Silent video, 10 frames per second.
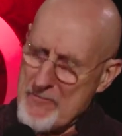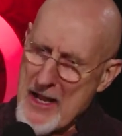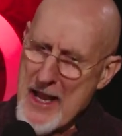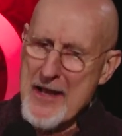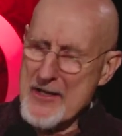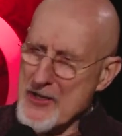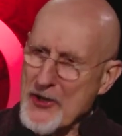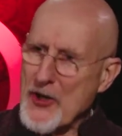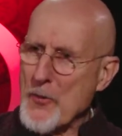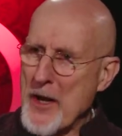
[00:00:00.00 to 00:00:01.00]
I had it
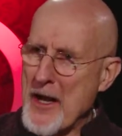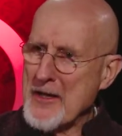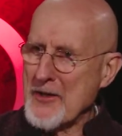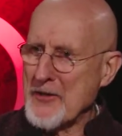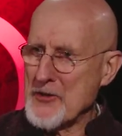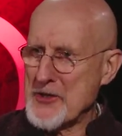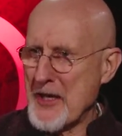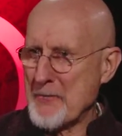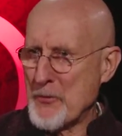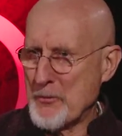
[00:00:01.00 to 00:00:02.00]
younger when I used to